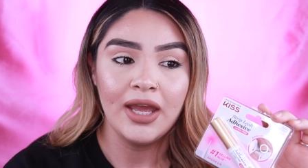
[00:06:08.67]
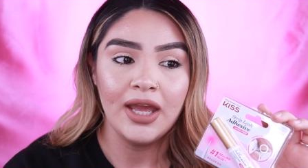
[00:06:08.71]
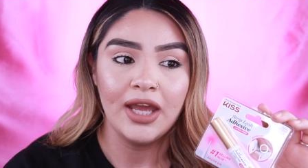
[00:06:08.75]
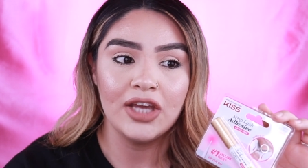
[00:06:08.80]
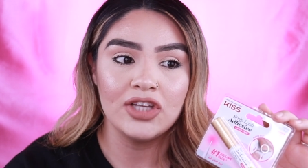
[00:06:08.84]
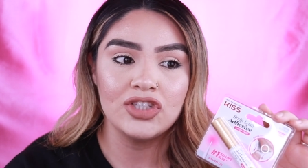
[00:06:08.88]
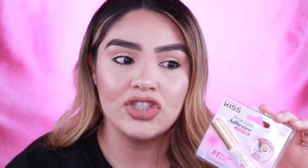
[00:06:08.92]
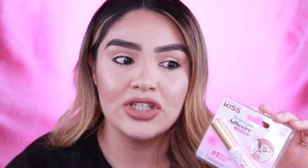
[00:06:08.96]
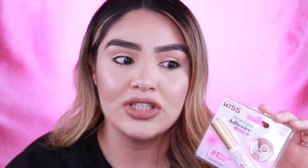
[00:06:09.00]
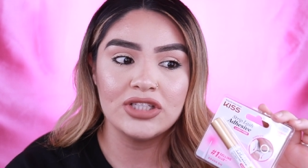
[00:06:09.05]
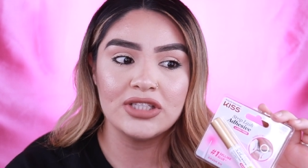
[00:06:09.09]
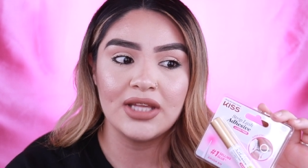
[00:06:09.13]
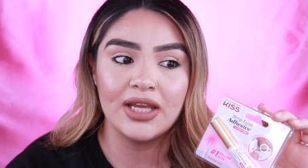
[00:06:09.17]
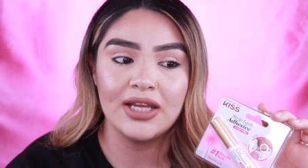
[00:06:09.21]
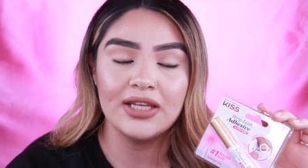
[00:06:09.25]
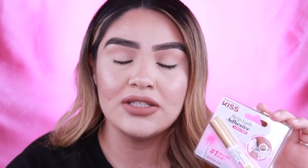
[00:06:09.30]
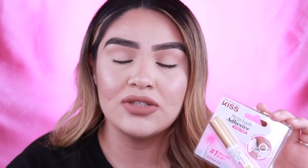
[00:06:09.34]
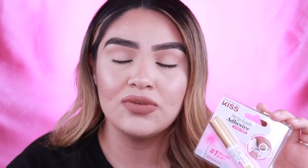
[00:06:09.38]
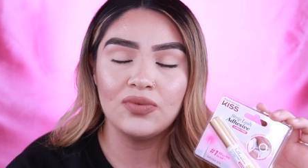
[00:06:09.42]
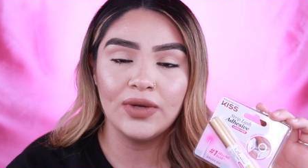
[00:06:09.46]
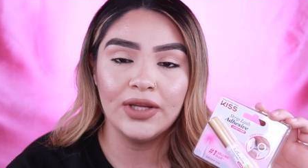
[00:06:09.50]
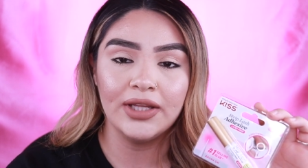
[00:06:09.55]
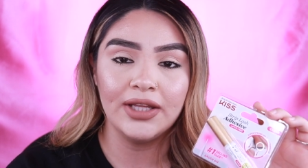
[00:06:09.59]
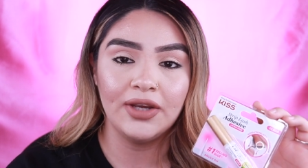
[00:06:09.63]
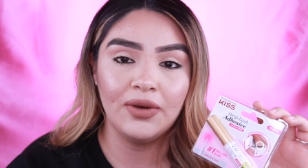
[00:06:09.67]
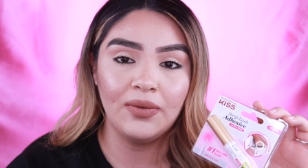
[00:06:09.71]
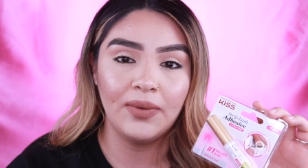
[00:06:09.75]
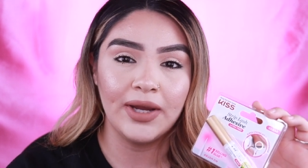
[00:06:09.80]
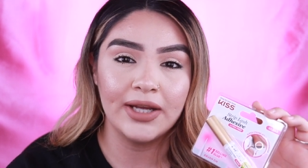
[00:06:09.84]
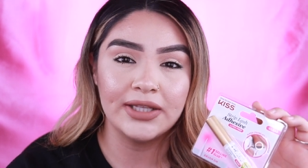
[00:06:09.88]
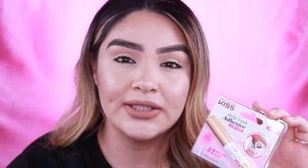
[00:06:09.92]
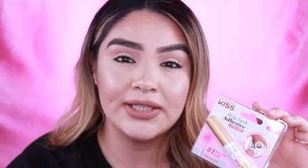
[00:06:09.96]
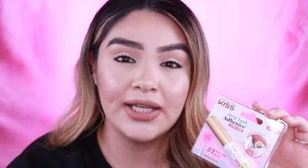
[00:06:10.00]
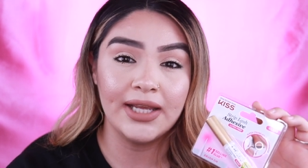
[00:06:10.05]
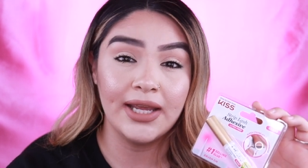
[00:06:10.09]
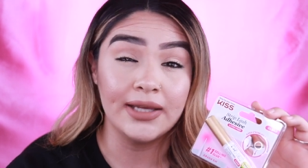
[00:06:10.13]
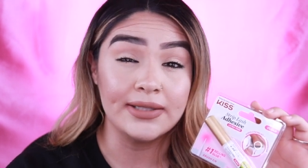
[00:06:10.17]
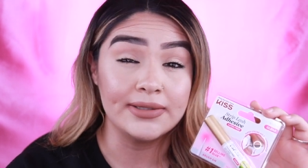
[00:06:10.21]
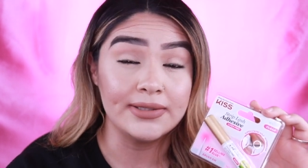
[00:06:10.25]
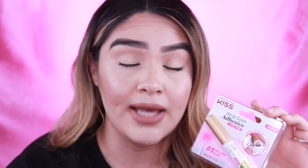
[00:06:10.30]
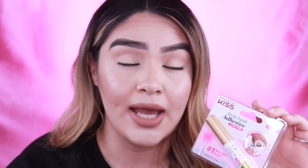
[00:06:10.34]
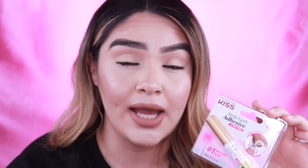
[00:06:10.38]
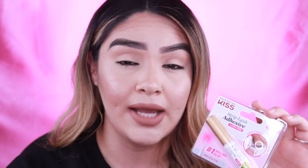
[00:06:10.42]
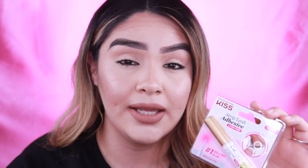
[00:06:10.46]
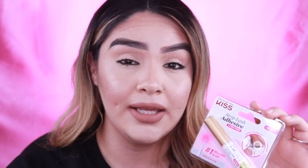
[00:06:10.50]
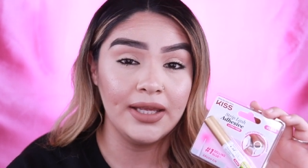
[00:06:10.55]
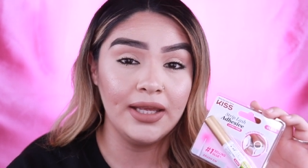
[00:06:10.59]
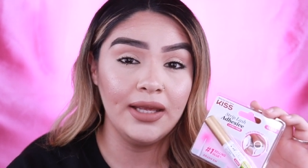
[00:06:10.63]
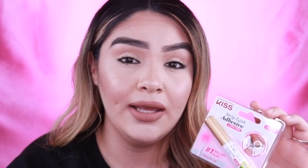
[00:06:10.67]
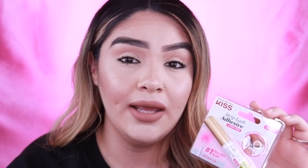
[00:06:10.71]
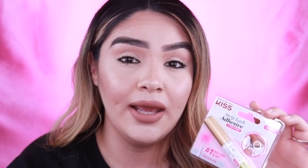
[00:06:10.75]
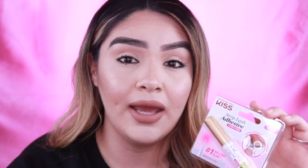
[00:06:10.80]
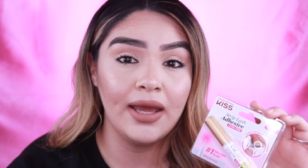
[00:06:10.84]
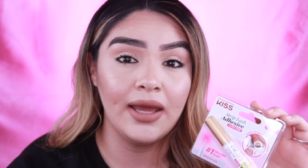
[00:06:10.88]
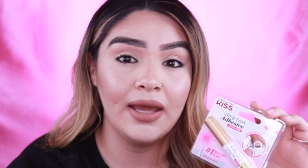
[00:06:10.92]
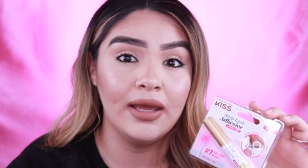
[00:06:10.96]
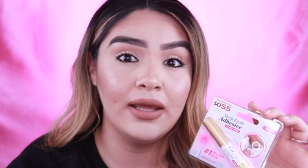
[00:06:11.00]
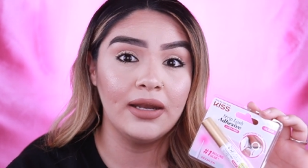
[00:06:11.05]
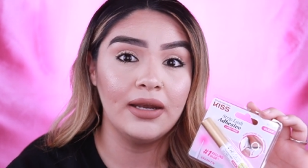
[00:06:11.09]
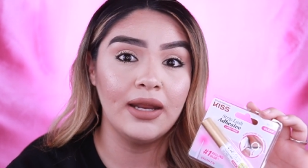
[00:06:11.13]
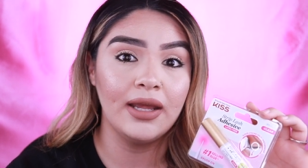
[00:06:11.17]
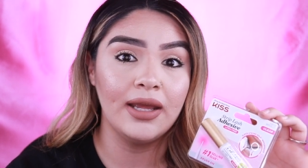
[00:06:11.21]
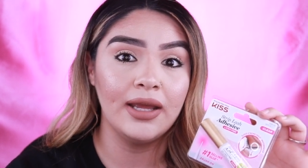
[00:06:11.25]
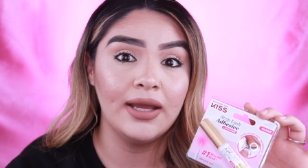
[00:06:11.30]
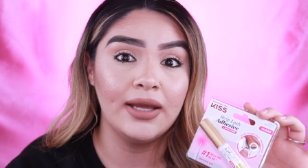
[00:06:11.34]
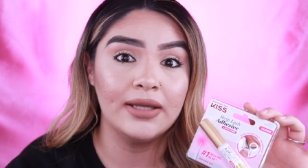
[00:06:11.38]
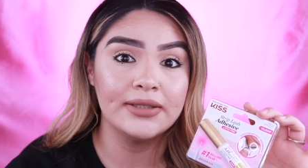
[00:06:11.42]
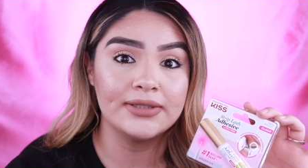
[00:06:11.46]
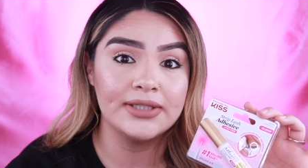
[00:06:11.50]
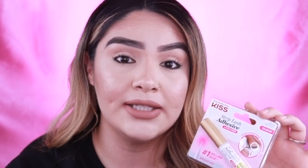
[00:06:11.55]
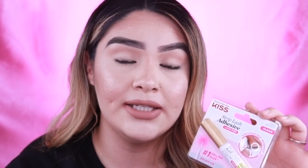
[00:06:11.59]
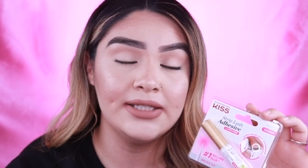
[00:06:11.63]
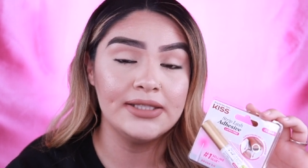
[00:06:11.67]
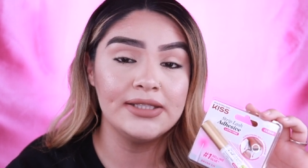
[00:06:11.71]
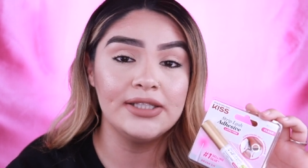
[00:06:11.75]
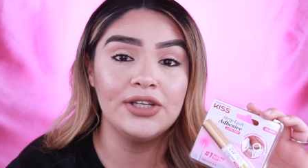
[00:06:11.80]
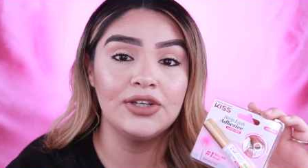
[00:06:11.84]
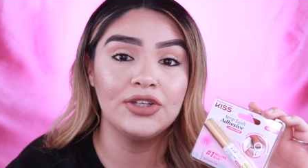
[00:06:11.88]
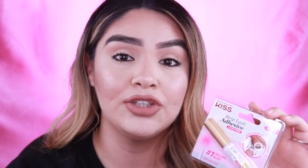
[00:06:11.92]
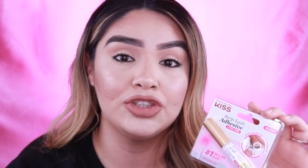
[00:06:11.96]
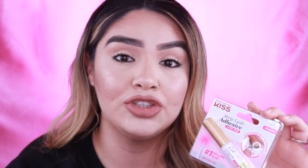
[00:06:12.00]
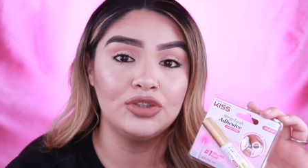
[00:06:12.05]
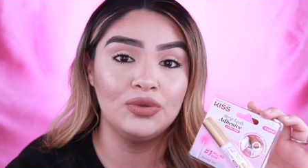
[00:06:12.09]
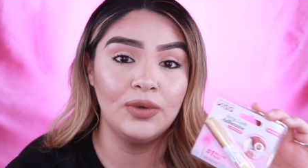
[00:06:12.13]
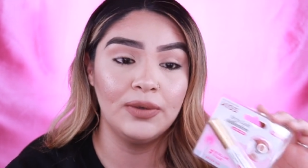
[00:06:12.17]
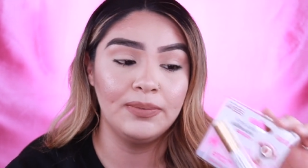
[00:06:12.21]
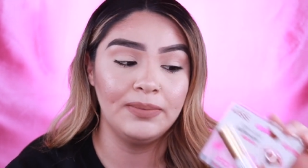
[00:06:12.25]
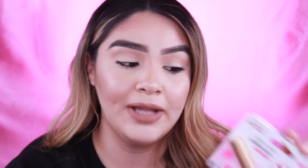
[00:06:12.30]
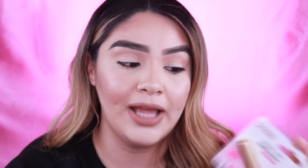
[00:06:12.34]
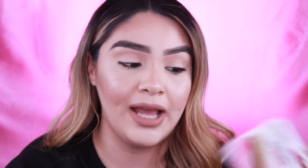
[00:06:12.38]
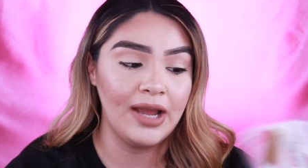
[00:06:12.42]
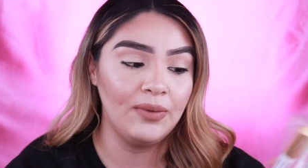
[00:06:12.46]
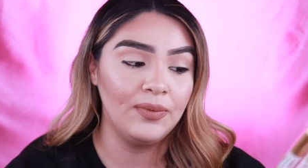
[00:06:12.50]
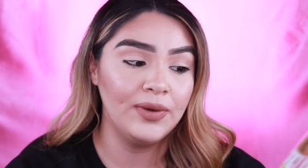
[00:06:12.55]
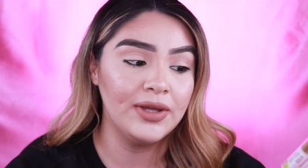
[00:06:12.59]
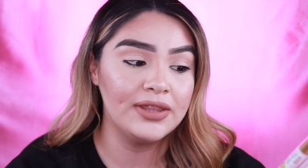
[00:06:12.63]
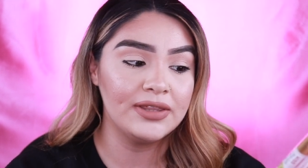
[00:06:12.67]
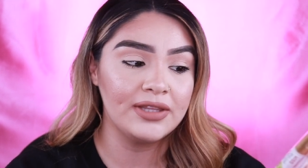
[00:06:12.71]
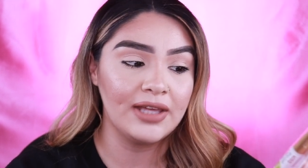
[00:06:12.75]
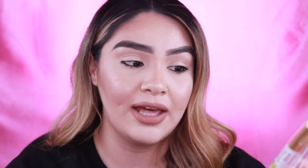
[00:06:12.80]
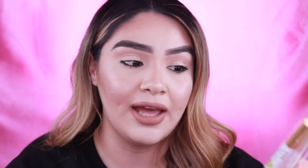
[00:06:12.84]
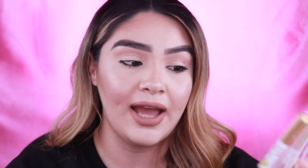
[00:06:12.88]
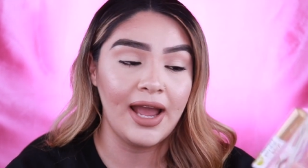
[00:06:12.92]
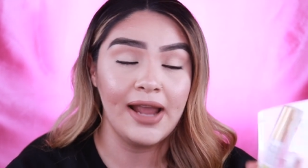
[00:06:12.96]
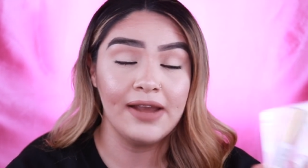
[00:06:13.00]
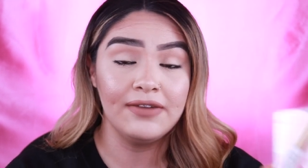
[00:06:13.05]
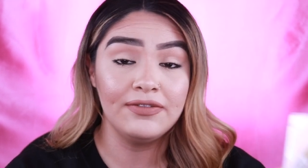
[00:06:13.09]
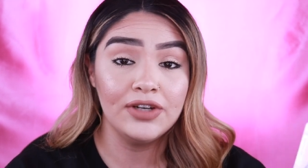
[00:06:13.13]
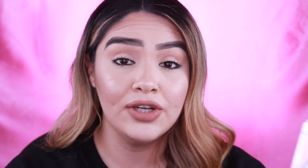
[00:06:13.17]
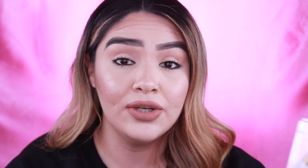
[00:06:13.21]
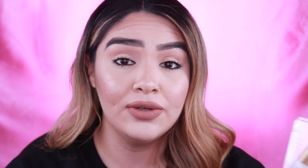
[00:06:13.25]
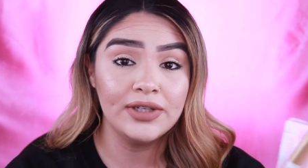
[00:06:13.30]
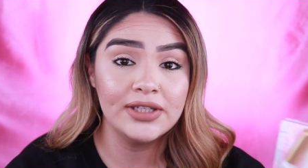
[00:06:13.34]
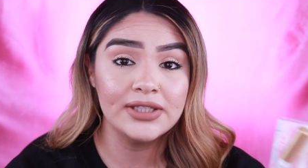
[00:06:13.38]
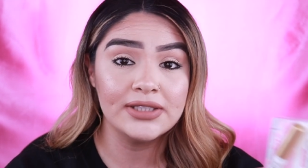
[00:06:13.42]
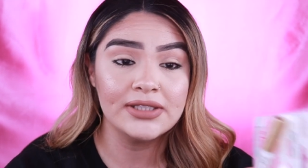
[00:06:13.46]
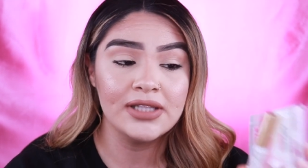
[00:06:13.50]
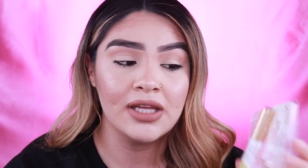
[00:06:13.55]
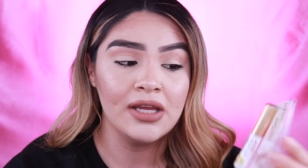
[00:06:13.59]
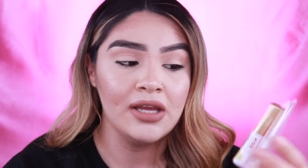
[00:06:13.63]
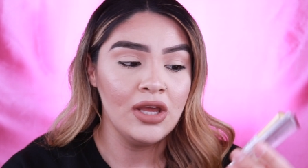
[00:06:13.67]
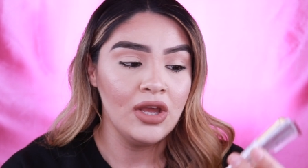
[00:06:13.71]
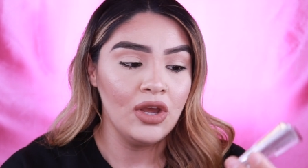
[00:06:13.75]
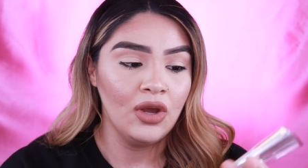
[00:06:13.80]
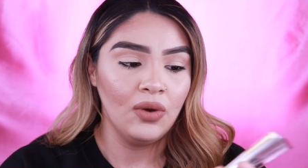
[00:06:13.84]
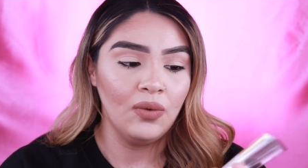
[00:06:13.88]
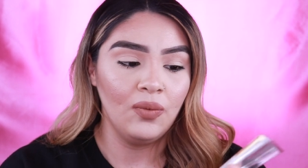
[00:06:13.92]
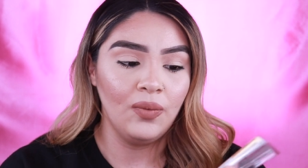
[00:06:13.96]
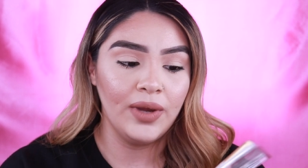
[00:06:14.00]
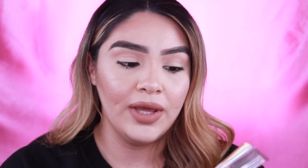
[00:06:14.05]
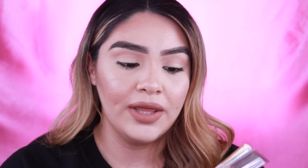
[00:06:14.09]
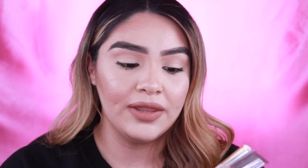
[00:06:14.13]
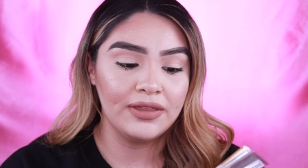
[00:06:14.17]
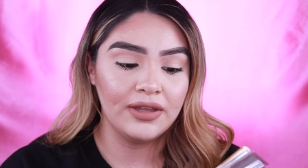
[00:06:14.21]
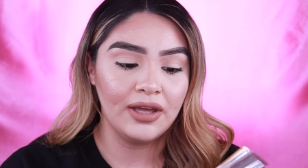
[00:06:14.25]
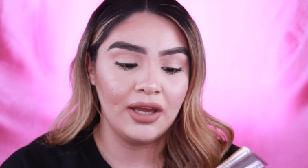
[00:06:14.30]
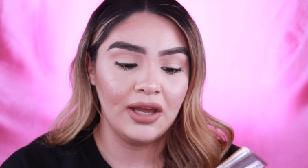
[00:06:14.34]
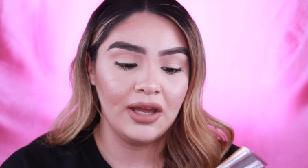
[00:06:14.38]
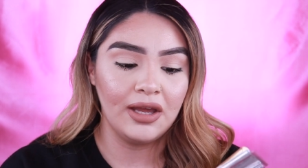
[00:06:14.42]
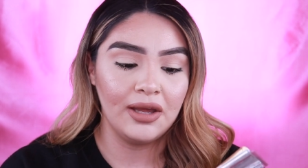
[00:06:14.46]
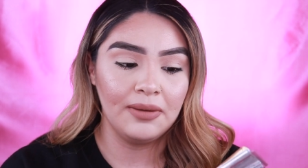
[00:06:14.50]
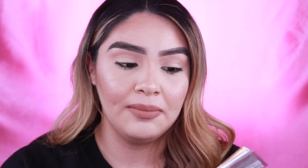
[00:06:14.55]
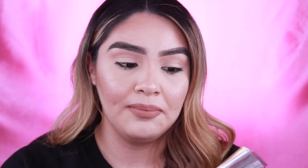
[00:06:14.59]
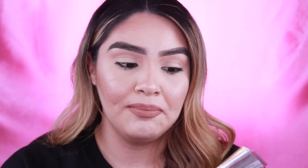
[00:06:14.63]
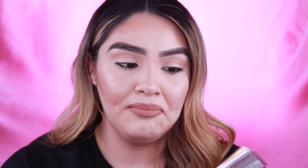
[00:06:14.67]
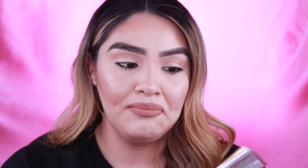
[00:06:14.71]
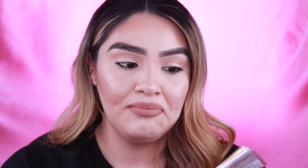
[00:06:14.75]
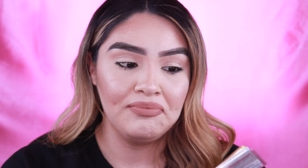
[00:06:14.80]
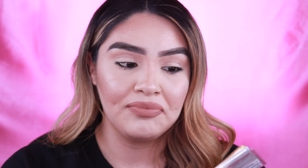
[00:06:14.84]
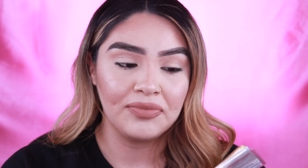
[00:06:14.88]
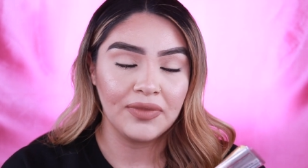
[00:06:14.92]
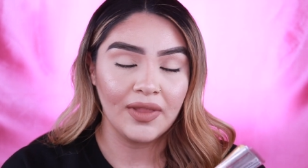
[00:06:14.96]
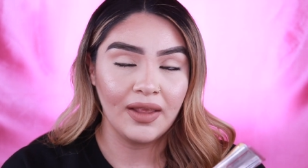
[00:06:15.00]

it just is really quick to get tacky and it's easier to apply with i've noticed with um